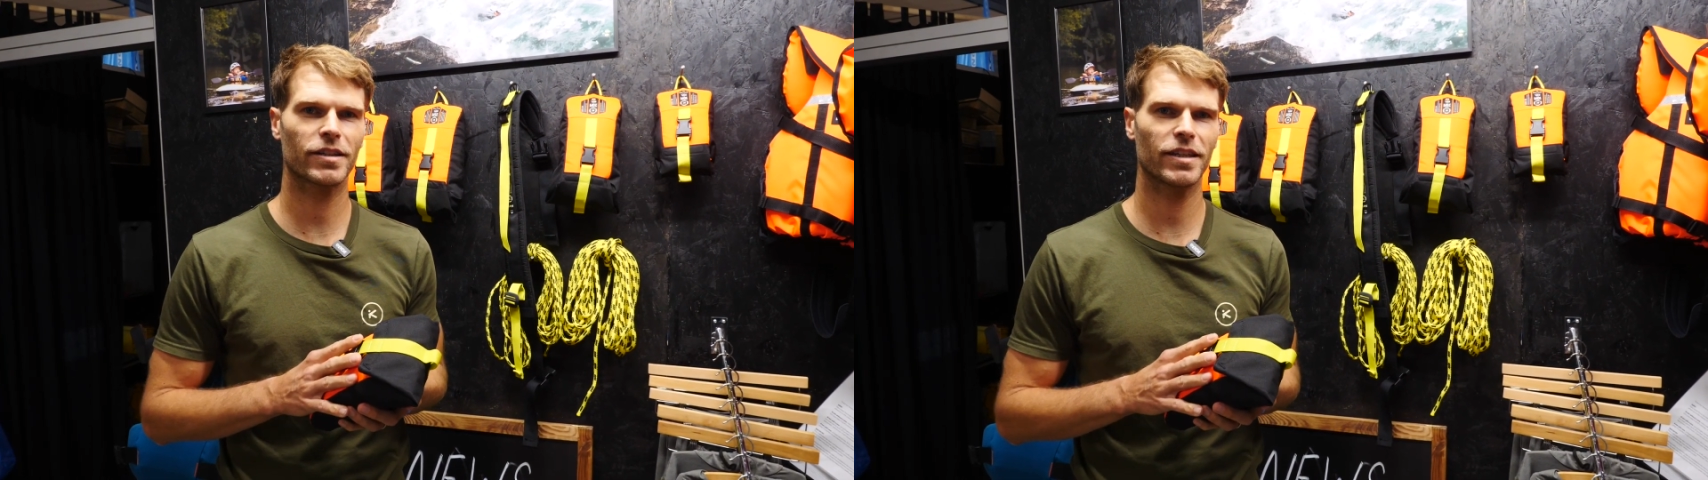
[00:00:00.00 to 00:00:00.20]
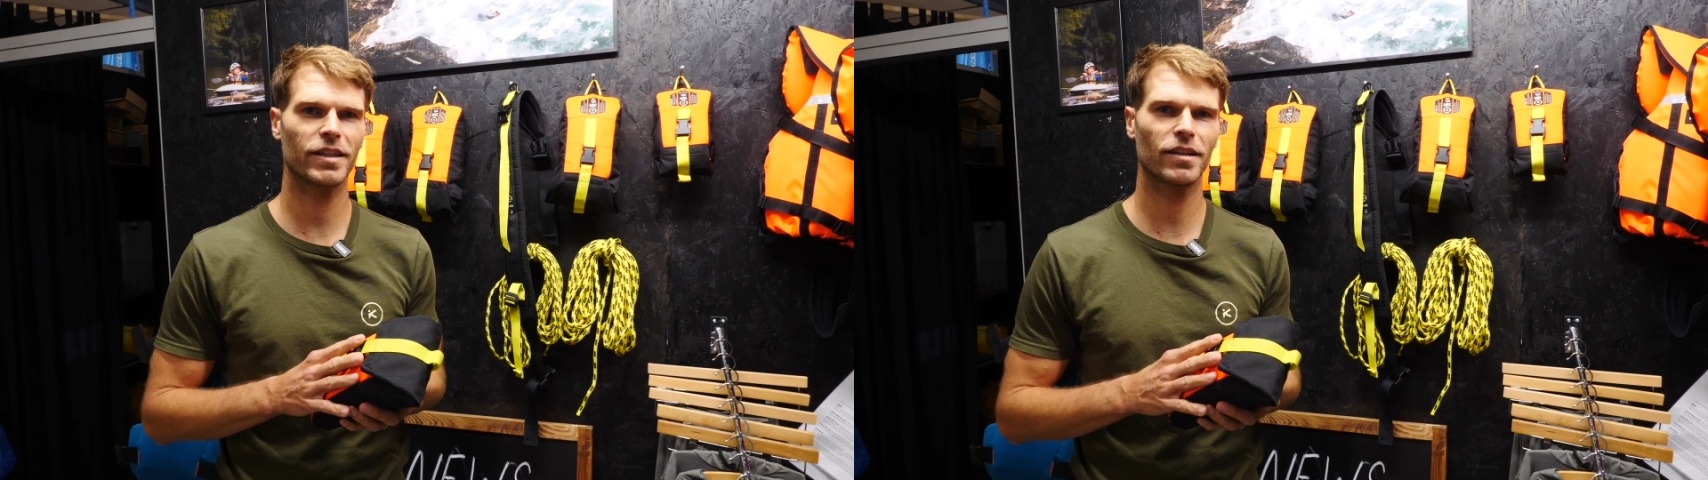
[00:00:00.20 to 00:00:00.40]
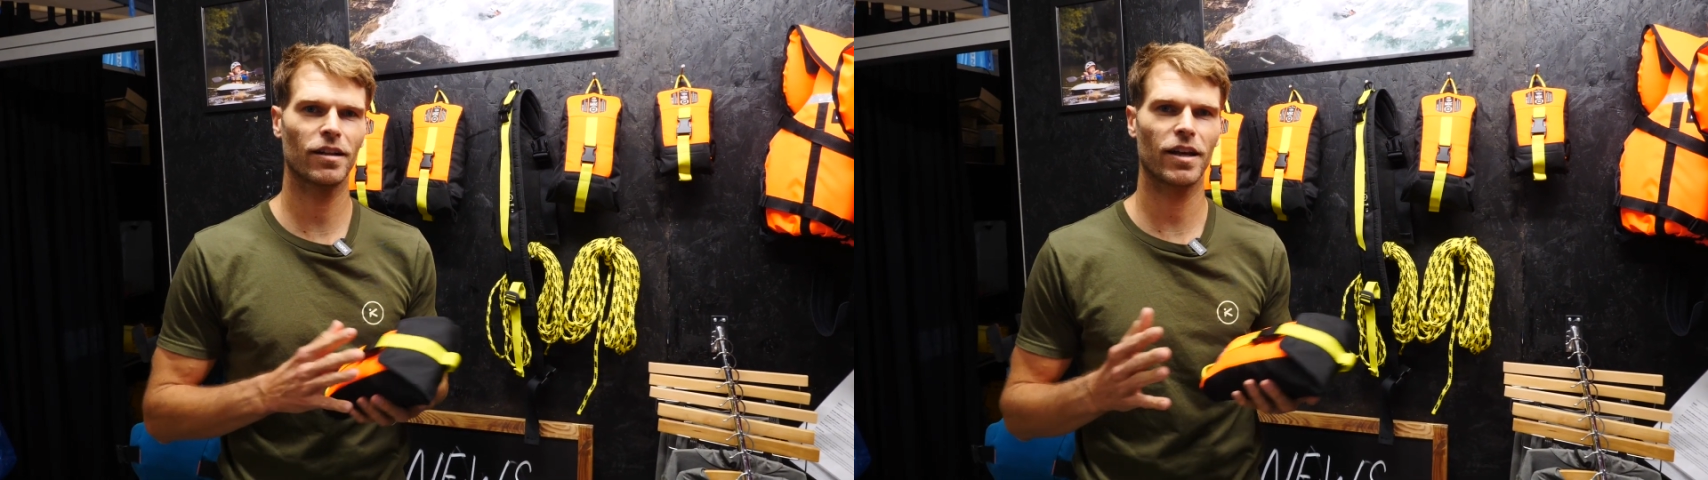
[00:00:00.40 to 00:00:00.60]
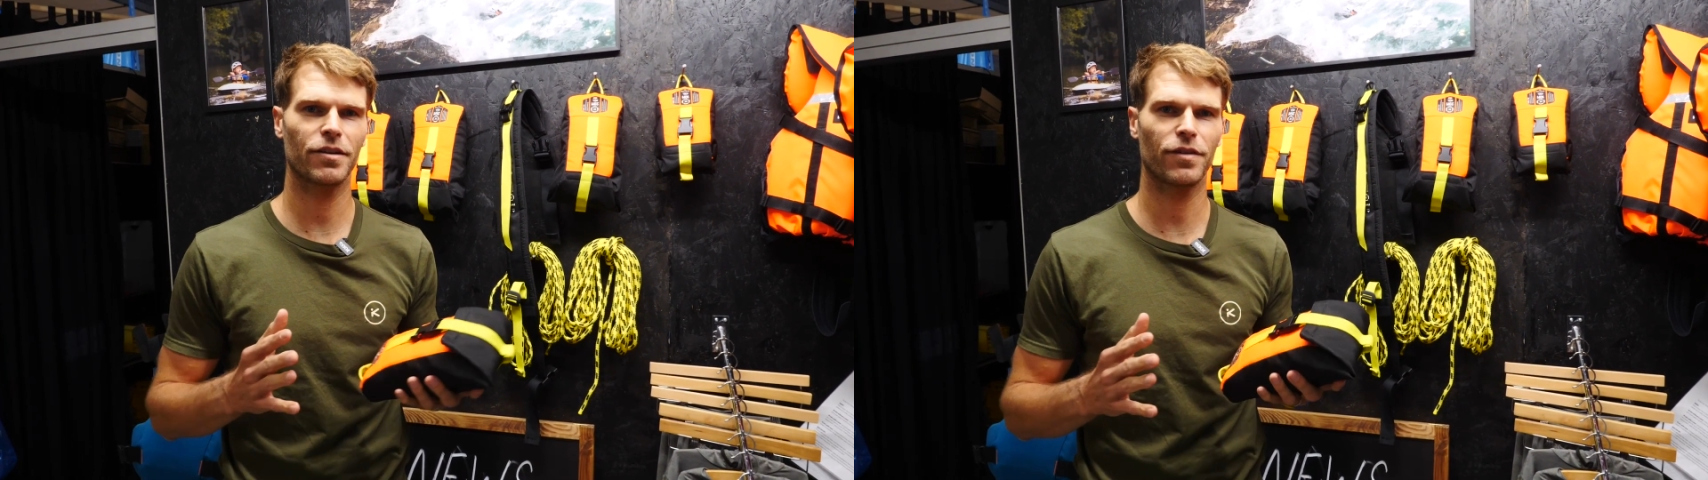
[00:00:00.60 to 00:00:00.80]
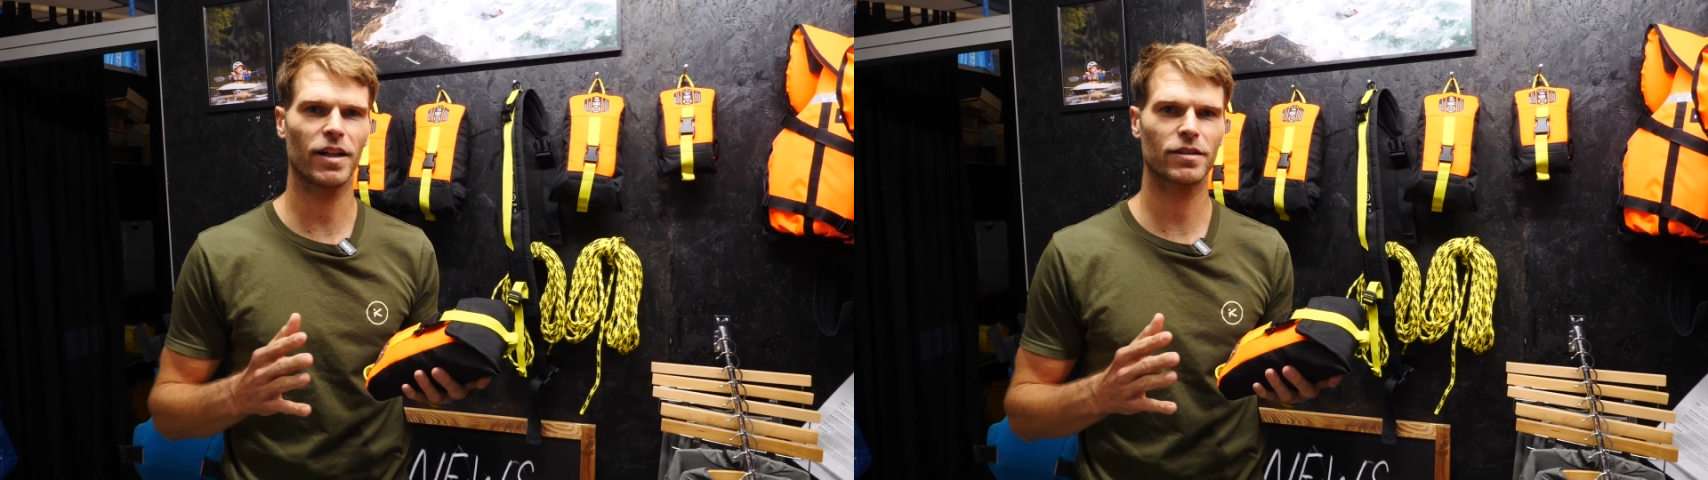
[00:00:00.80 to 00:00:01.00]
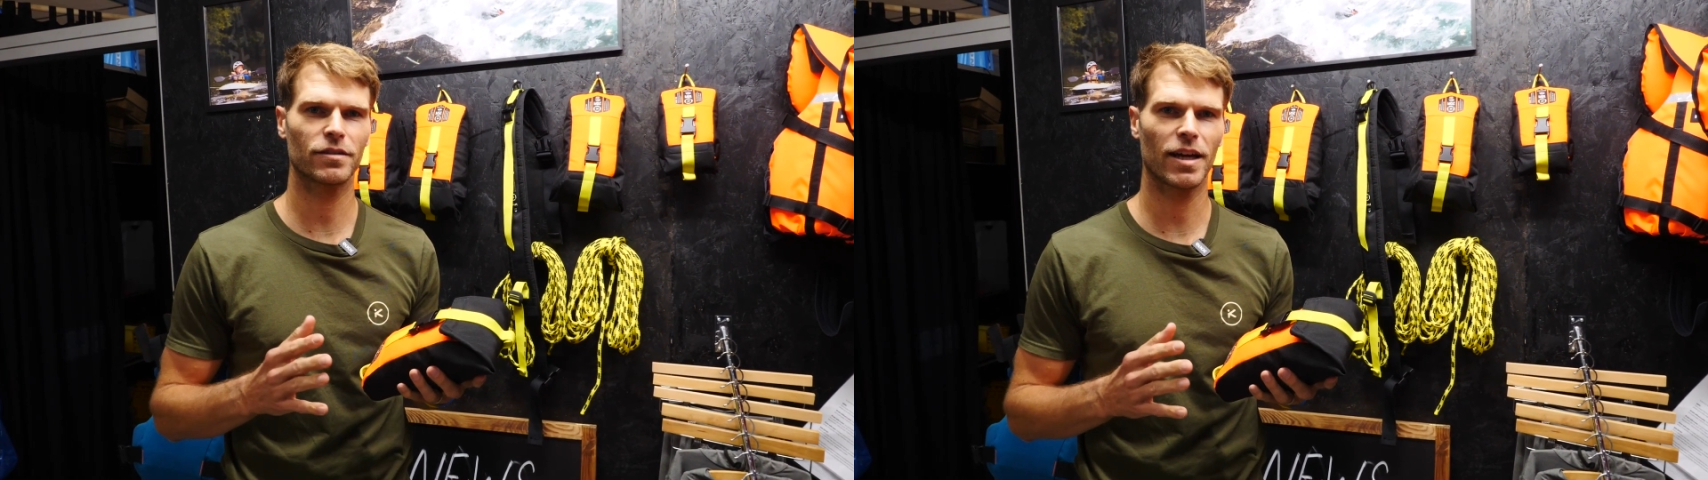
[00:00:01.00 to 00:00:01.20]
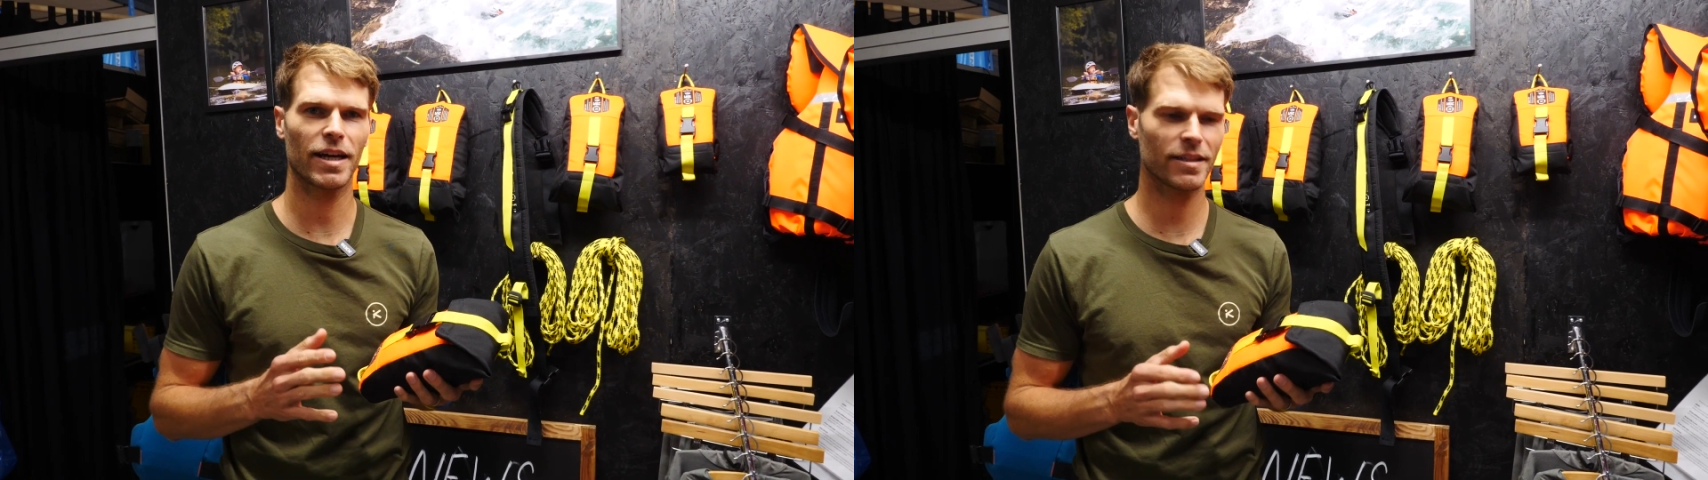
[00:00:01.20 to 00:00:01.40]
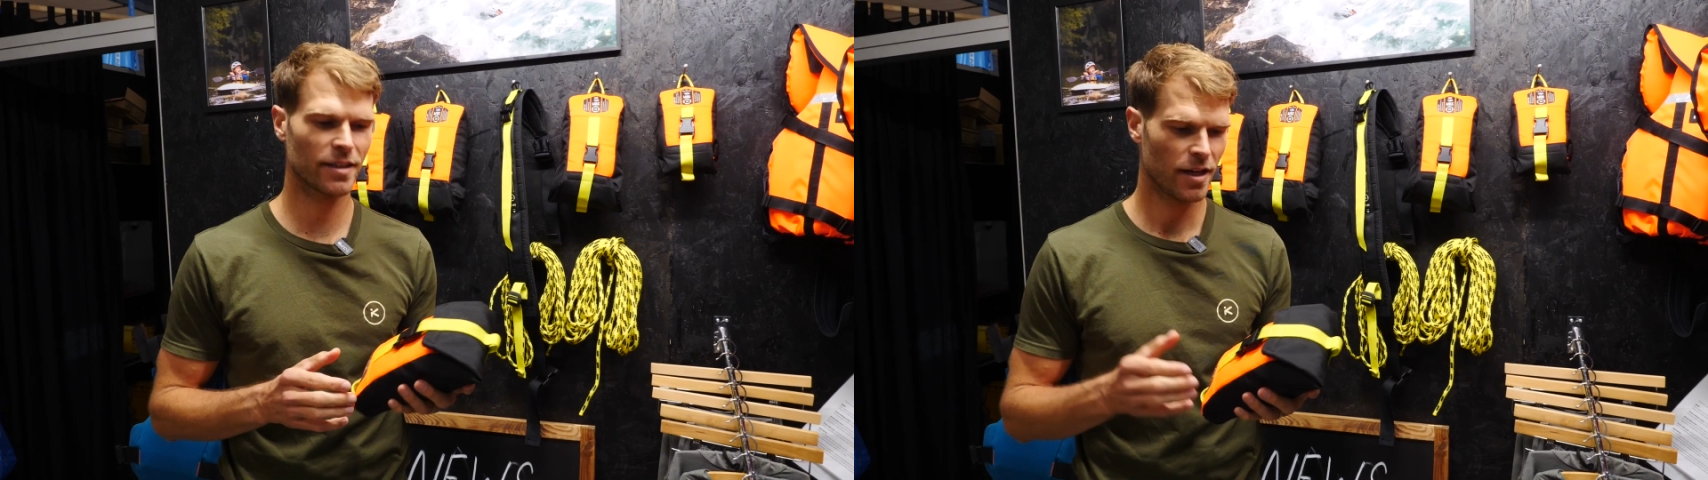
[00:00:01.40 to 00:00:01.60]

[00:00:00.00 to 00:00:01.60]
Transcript: Eagle and Falcon line.